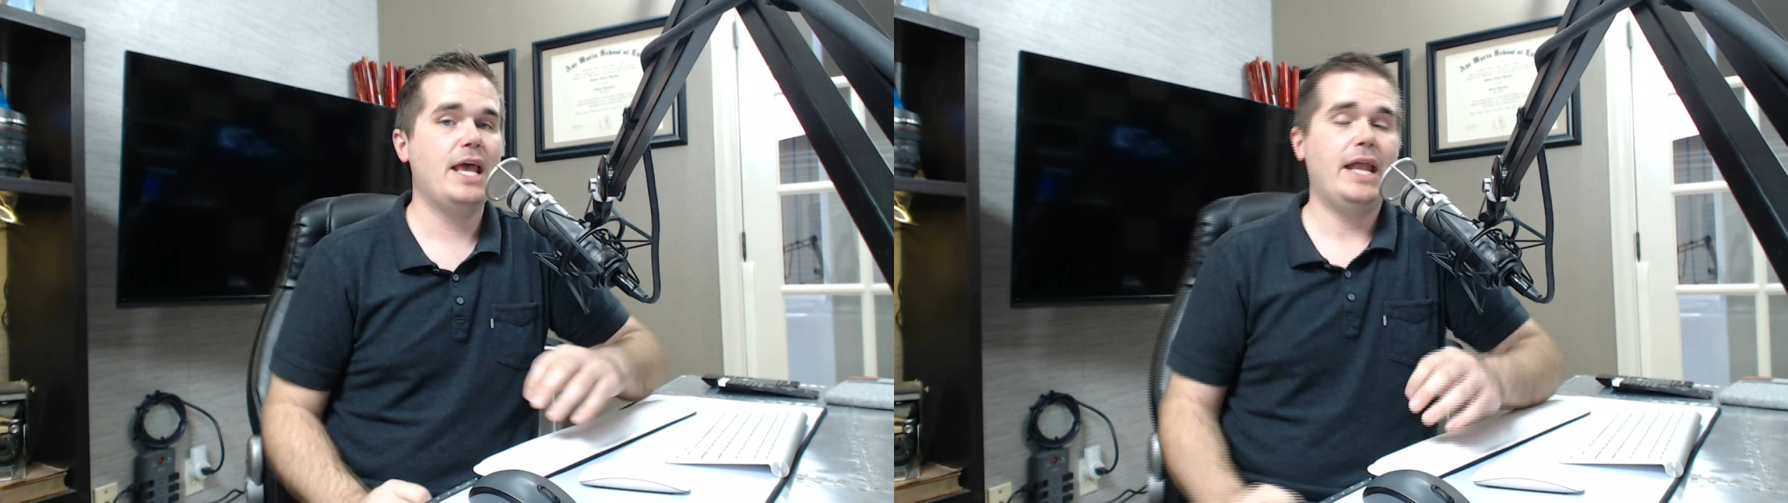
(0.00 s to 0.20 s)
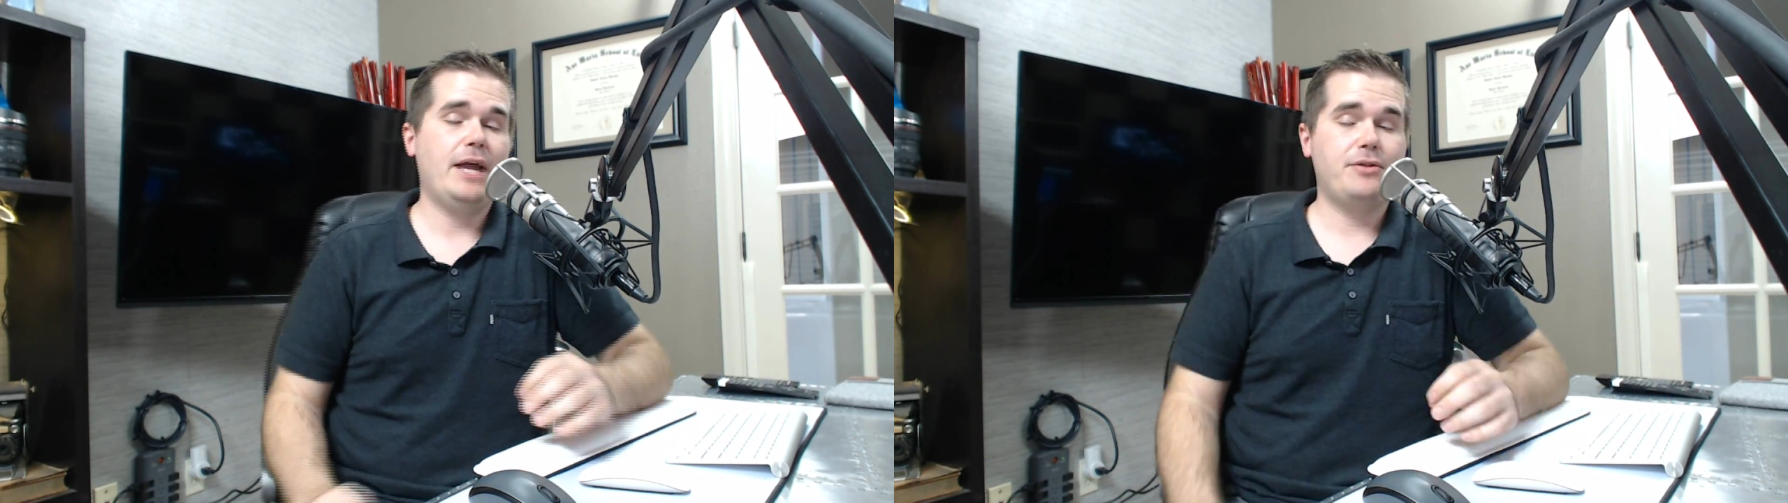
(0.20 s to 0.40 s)

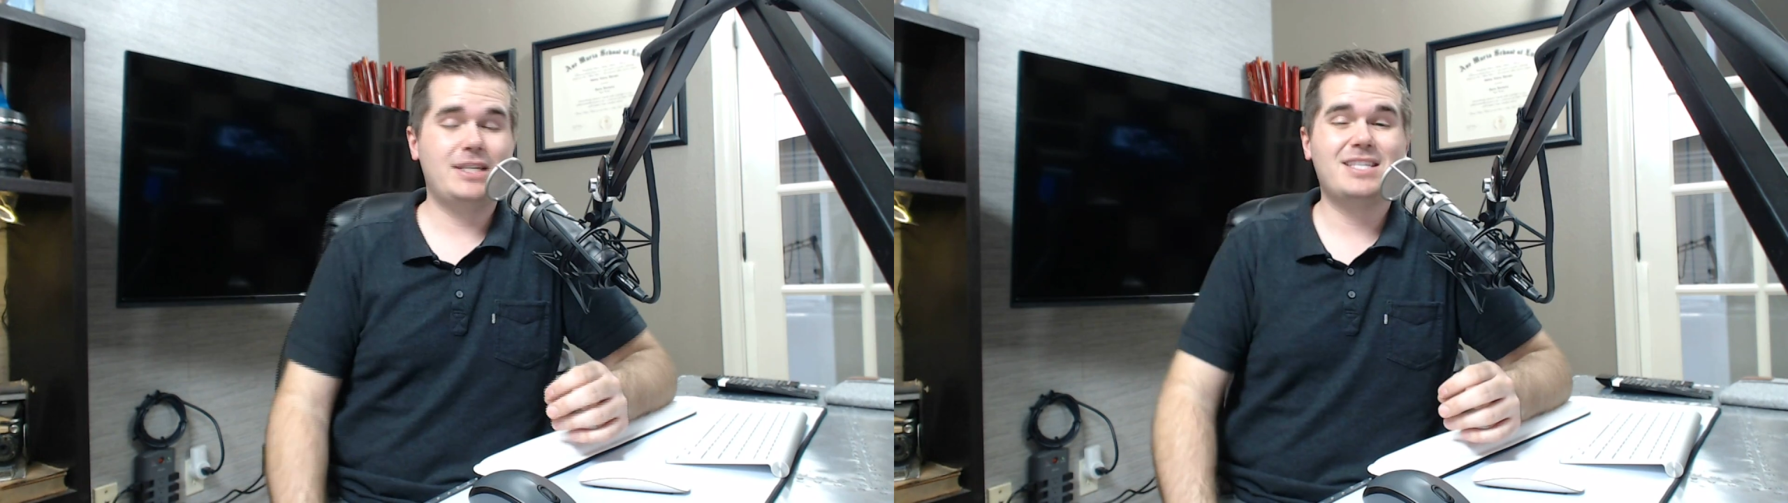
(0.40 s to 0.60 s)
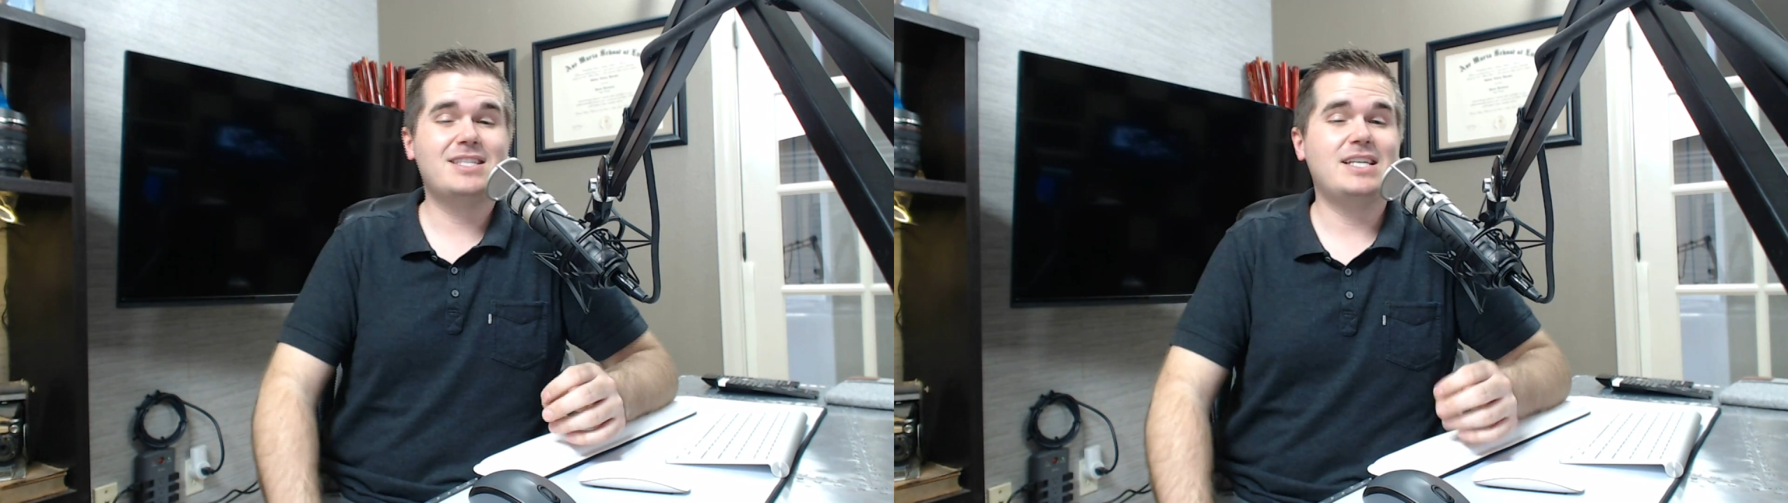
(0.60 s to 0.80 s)
Now, this
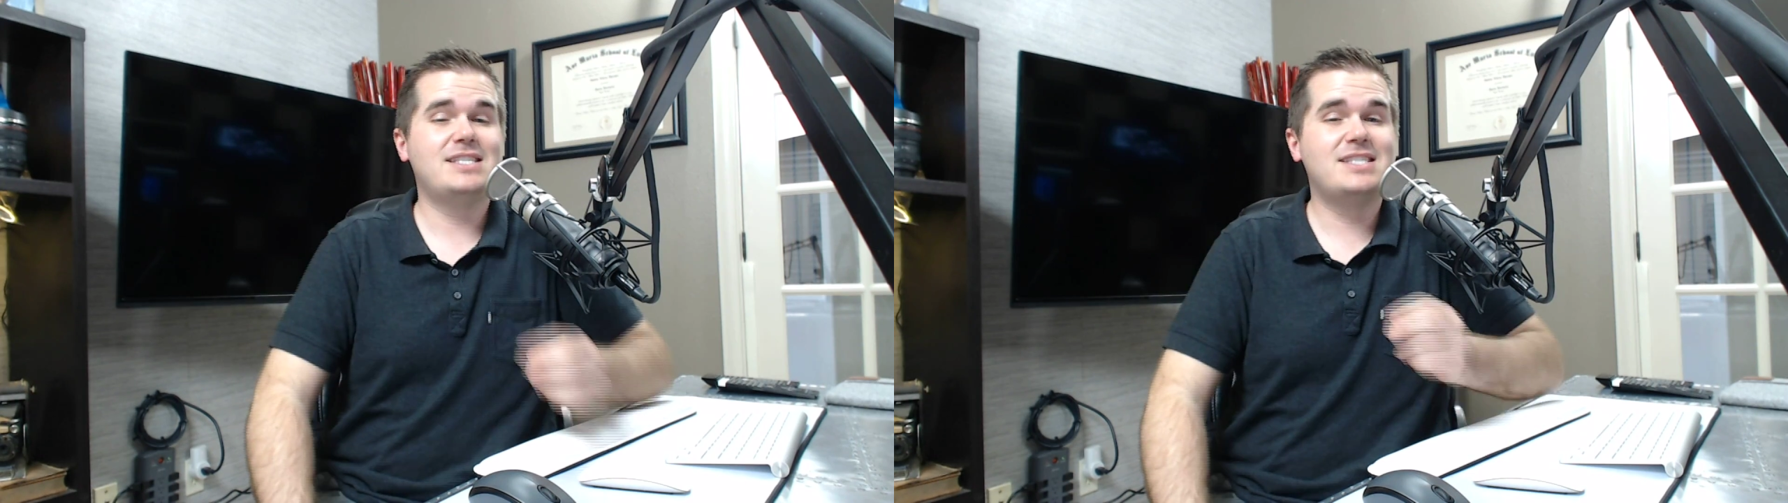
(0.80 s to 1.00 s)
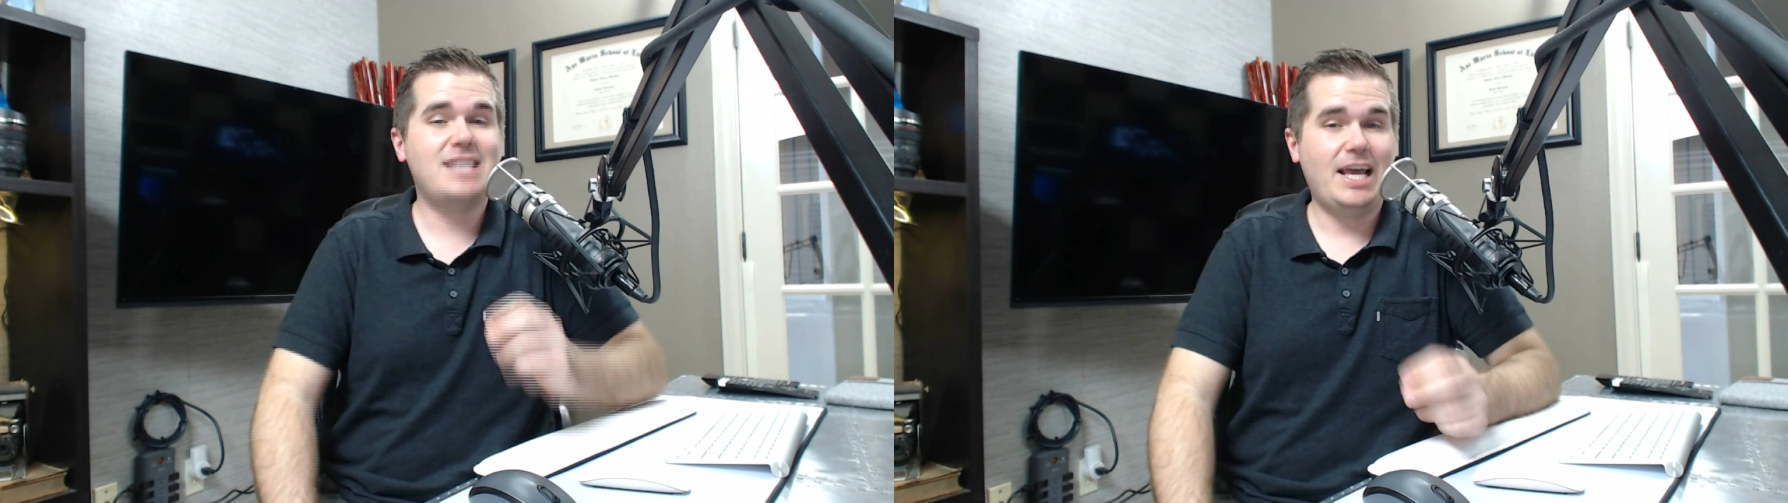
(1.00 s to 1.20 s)
is
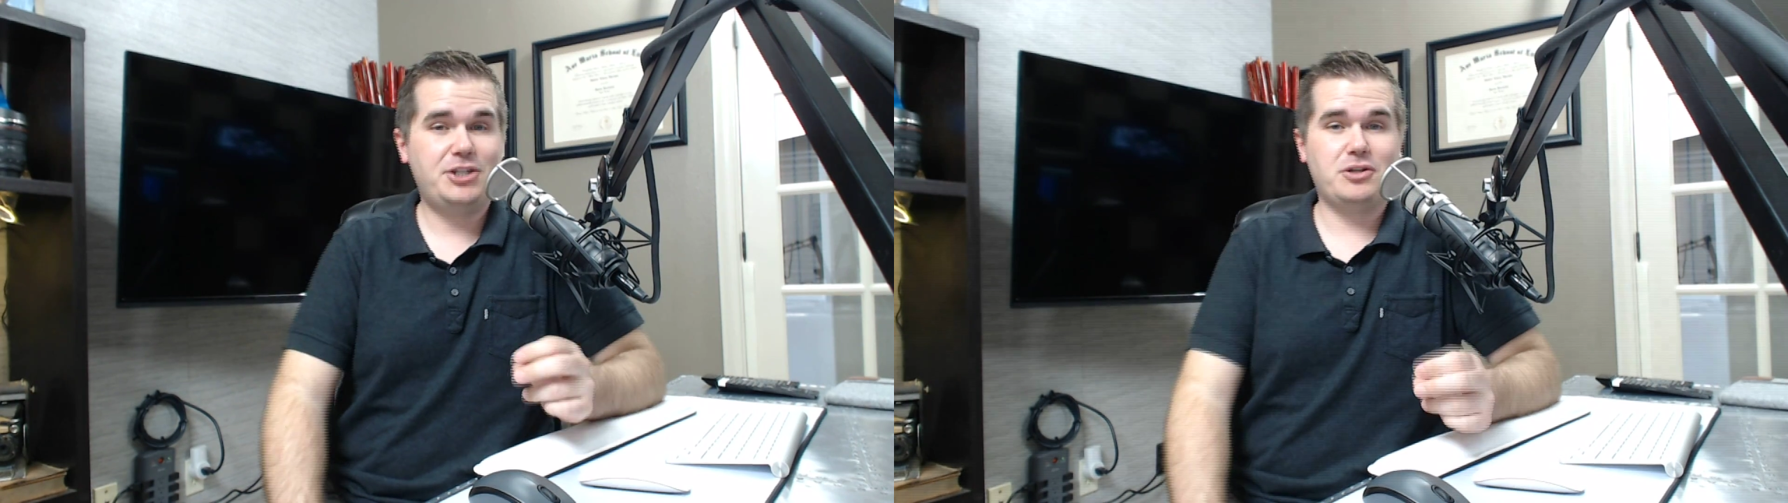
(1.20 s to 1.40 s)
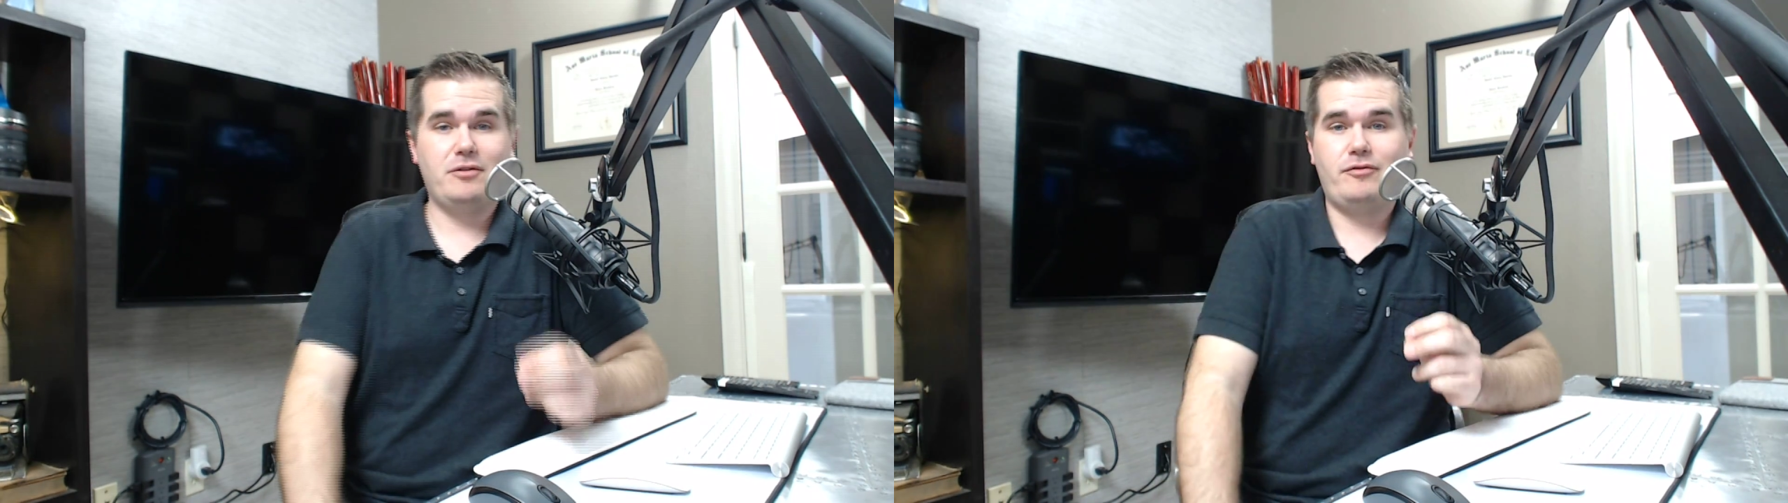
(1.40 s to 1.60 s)

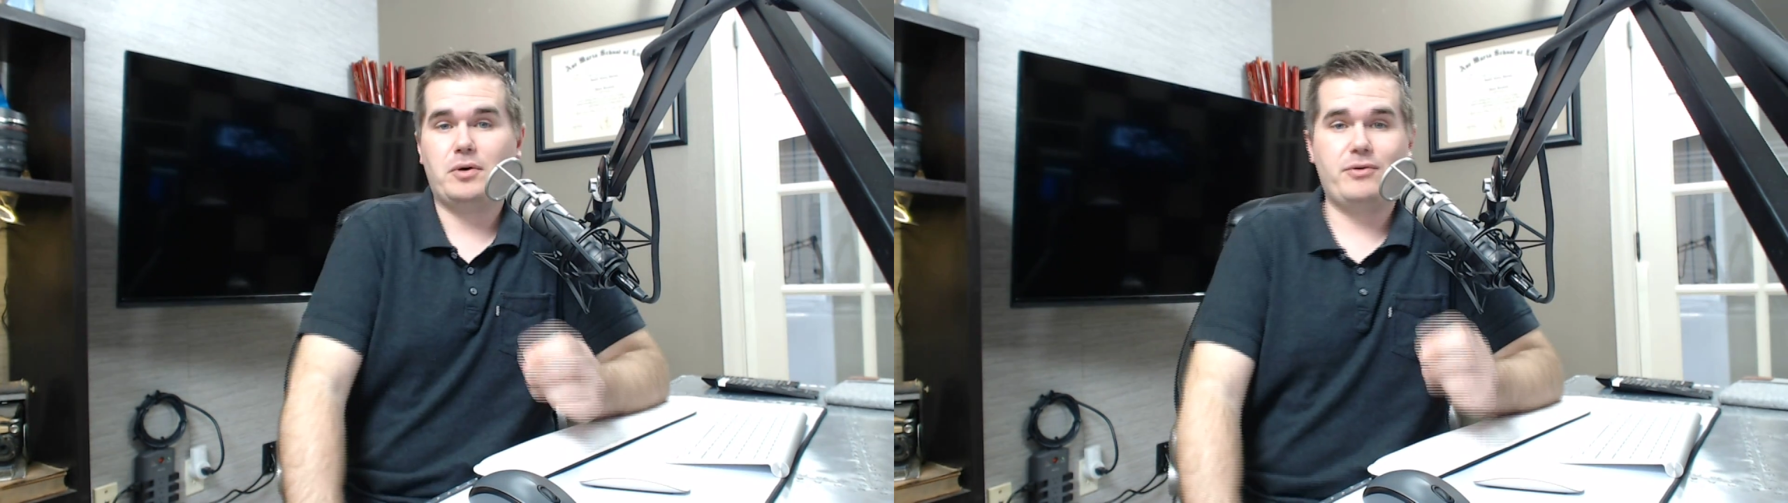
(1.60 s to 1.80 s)
essential for